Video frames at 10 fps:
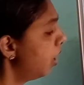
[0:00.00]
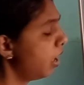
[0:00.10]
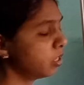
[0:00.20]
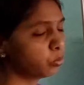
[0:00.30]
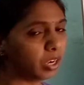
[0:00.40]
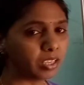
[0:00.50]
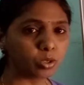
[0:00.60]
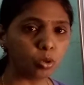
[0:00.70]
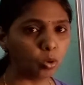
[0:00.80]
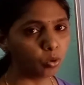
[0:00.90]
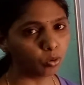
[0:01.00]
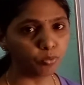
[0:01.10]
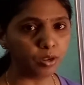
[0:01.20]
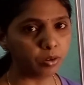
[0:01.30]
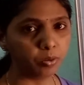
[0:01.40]
as well as
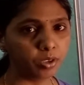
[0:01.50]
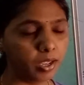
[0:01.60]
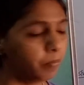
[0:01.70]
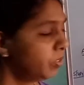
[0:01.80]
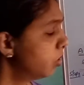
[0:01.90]
chlorophyll. Okay.